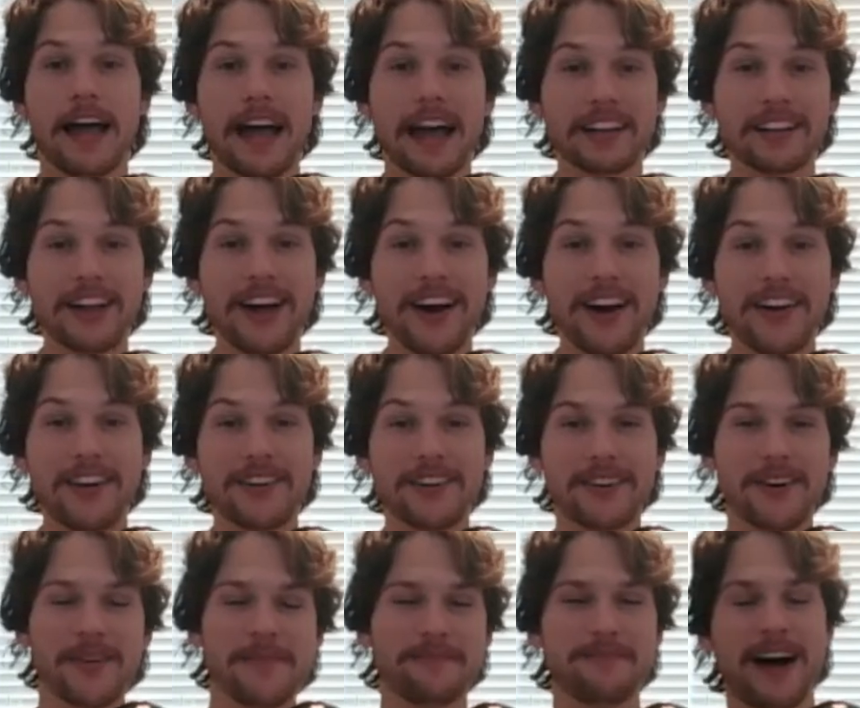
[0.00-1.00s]

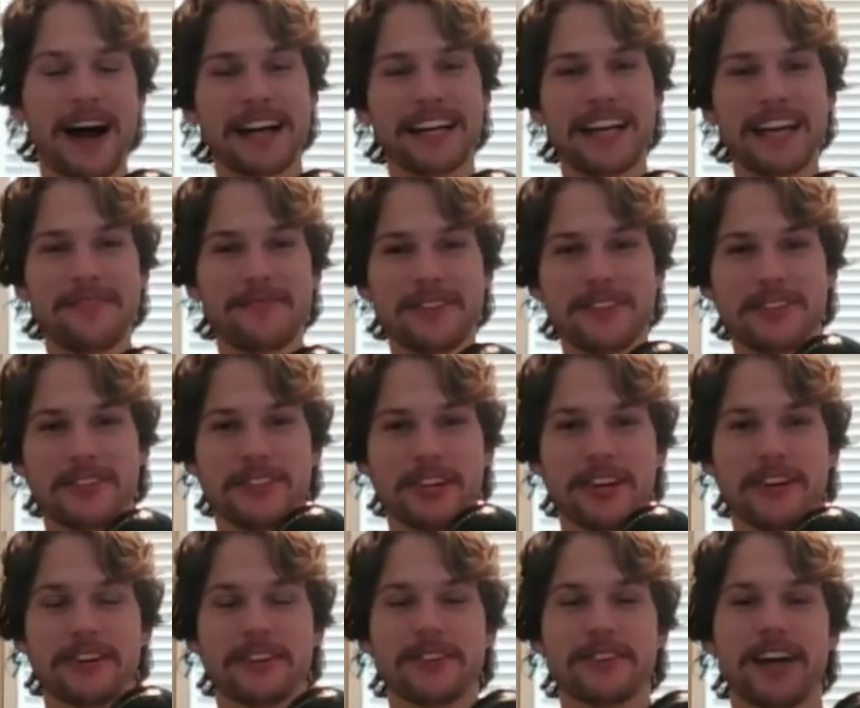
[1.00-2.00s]
Hello, my name is
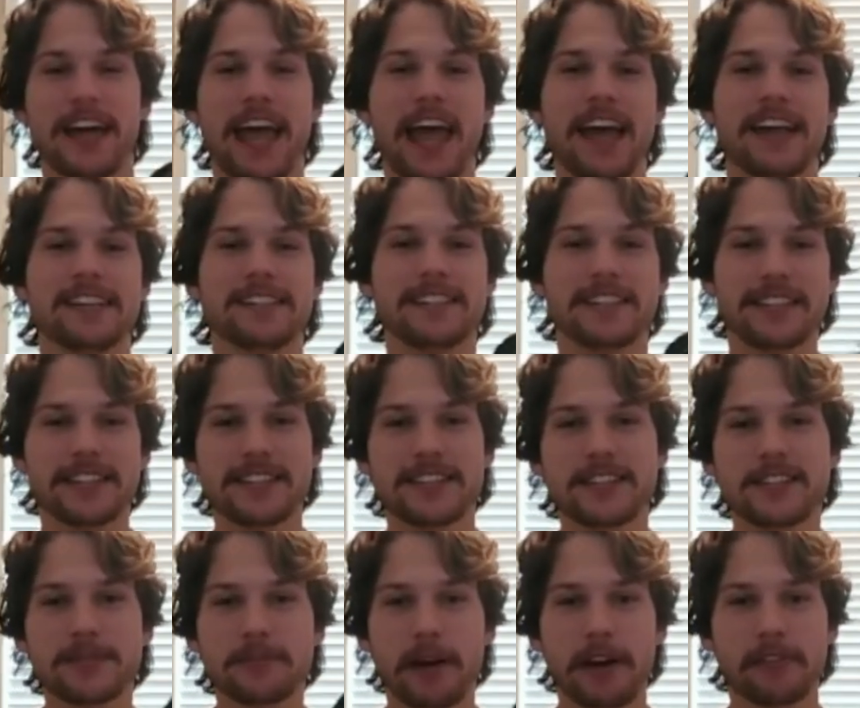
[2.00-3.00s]
Joe, and
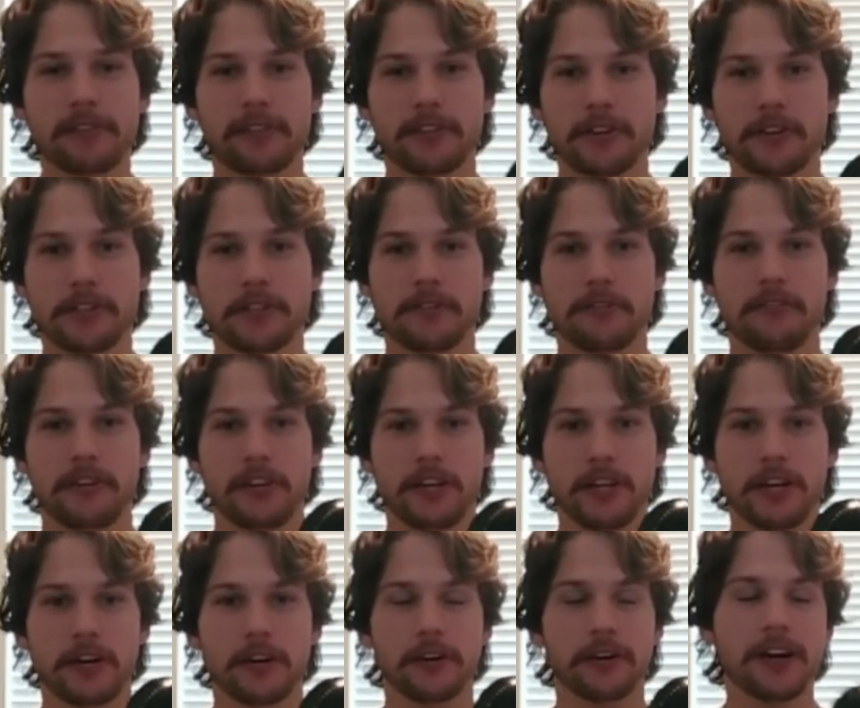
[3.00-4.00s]
this is my first
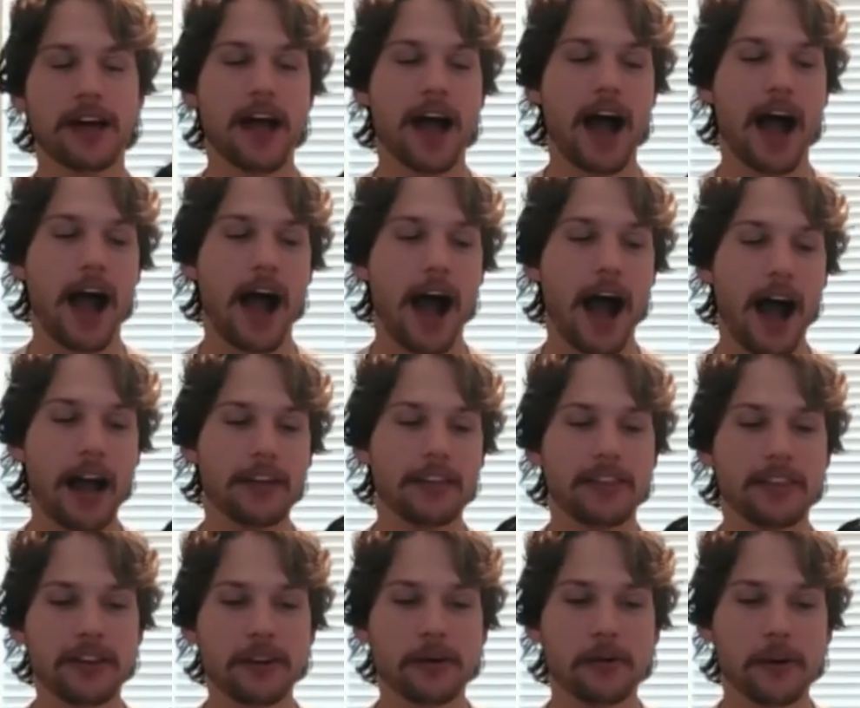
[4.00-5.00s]
video. I
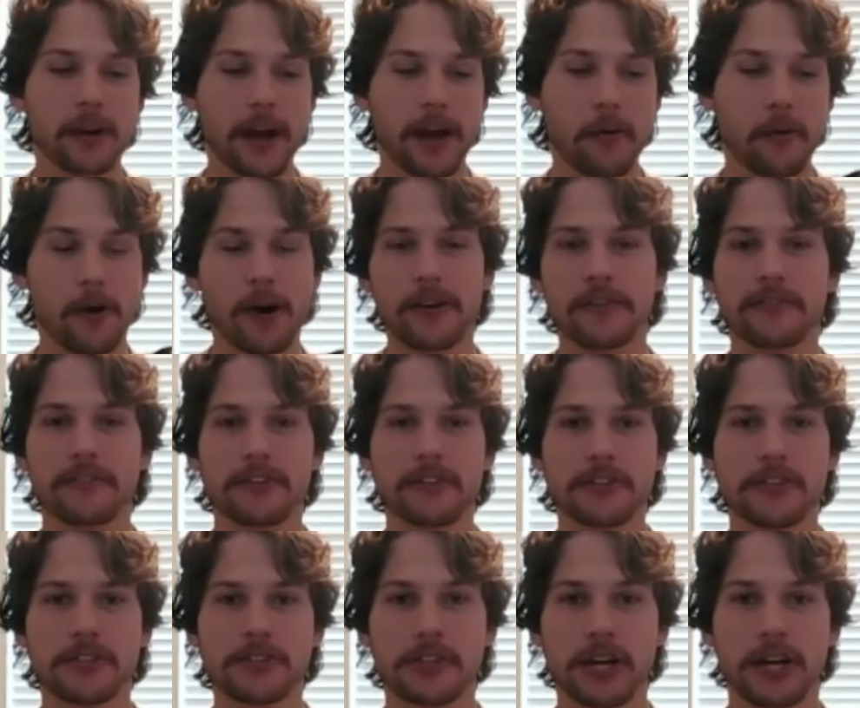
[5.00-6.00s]
think what I want for
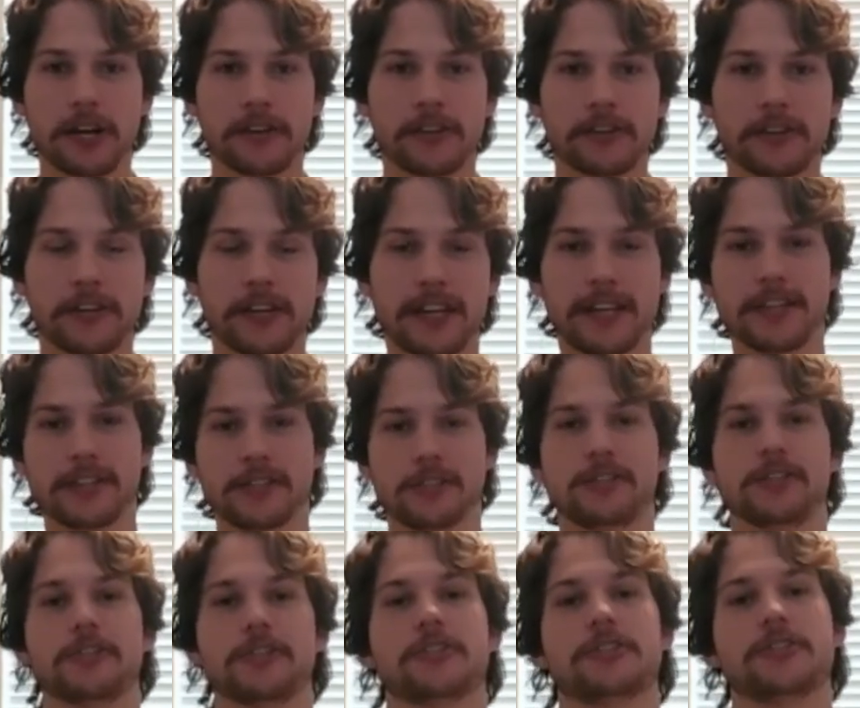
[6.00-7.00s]
this channel is
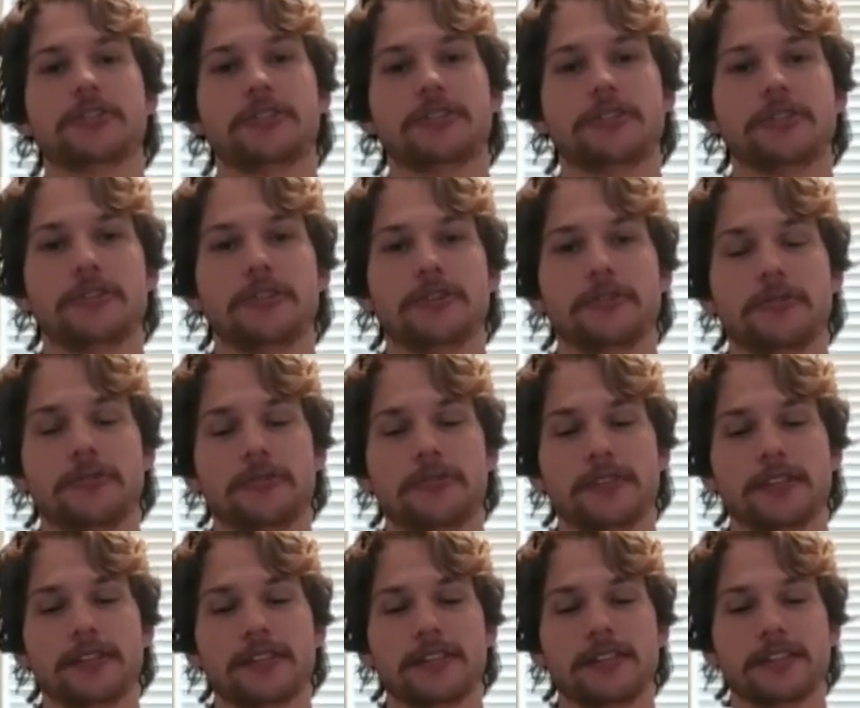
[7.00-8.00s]
just
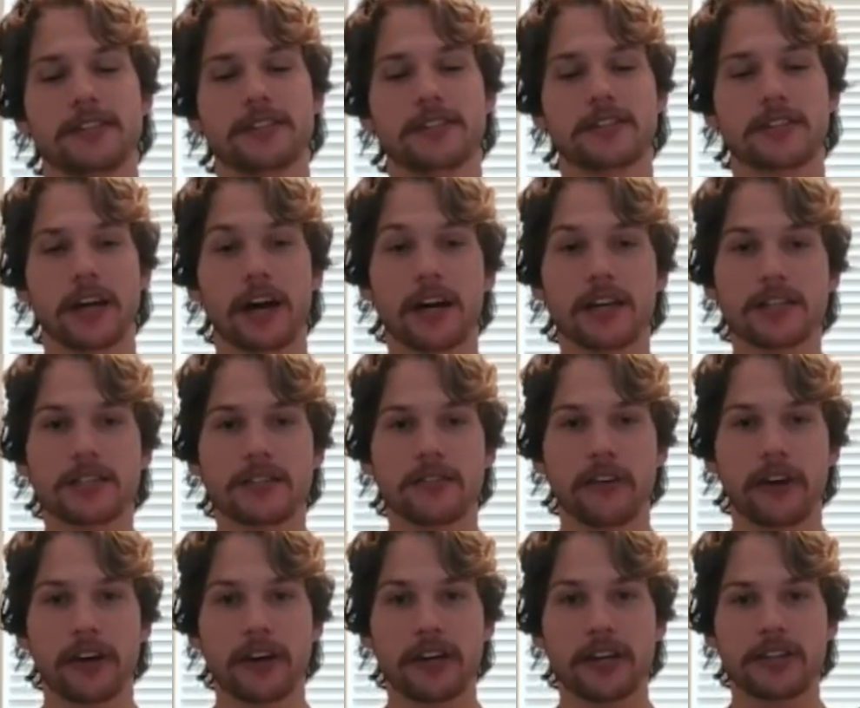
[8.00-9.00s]
to discuss
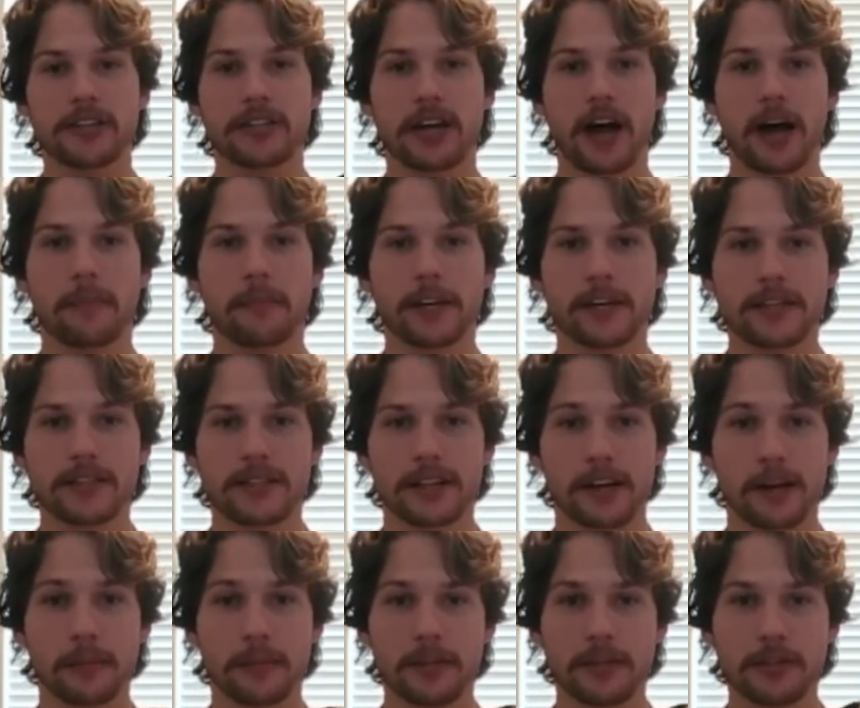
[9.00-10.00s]
various topics
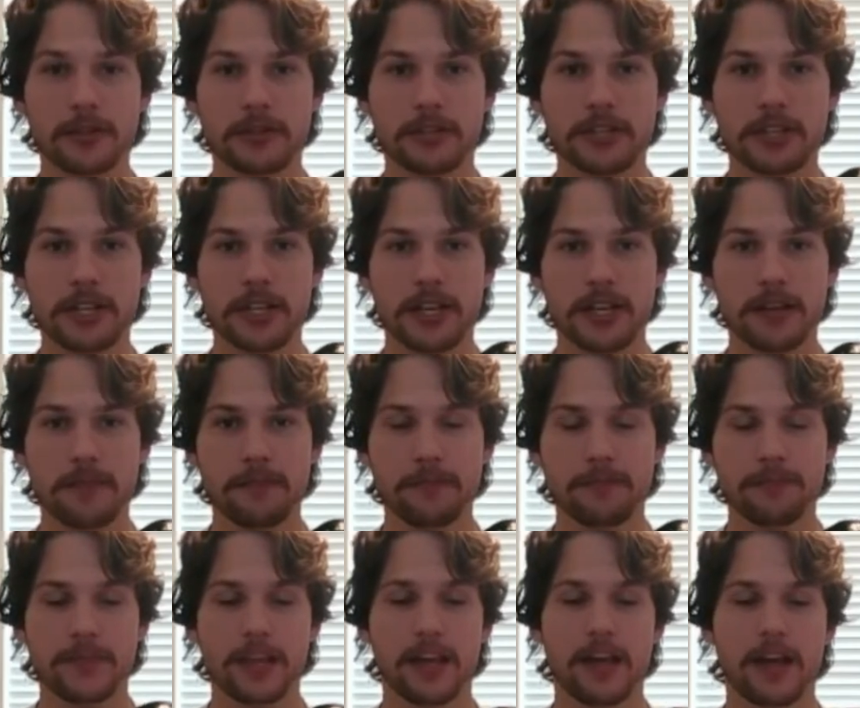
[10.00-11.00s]
that I'm interested in.